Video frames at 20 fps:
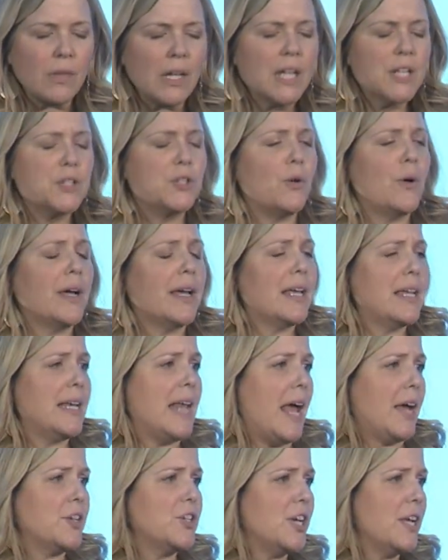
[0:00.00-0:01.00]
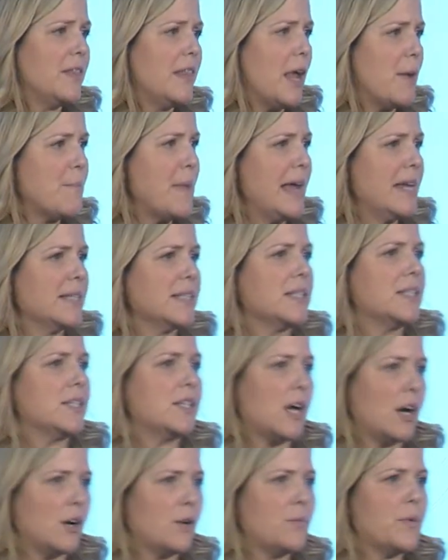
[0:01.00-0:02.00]
So a connection that might
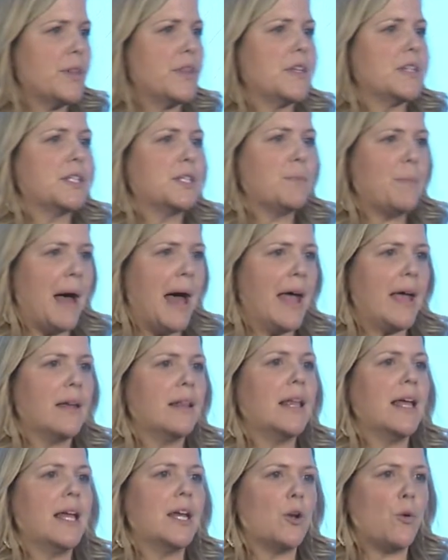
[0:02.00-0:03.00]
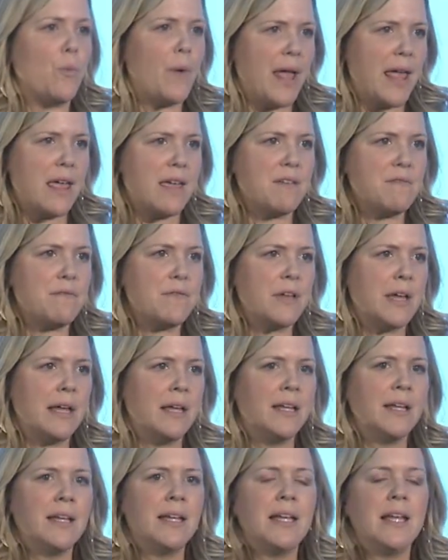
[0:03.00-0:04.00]
start with a smile and a wave,
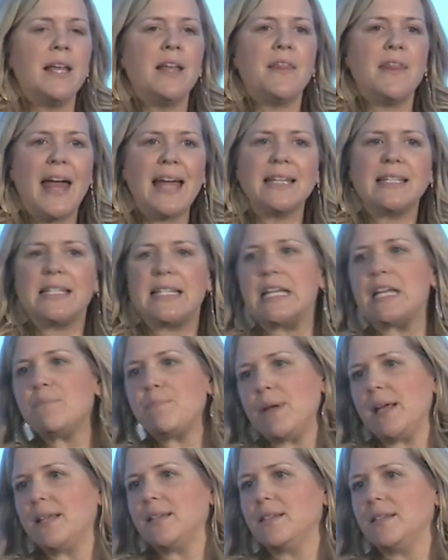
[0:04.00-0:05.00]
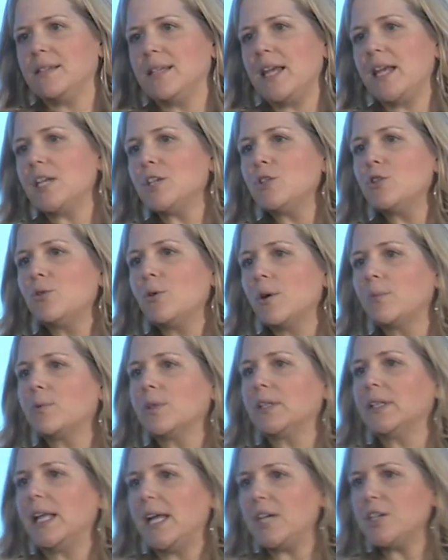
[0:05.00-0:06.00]
that deepens into a
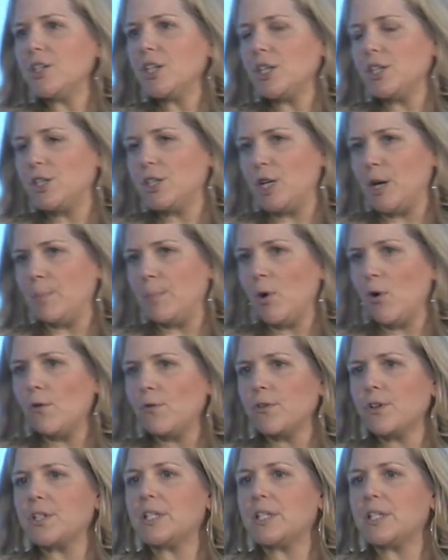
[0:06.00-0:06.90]
relationship over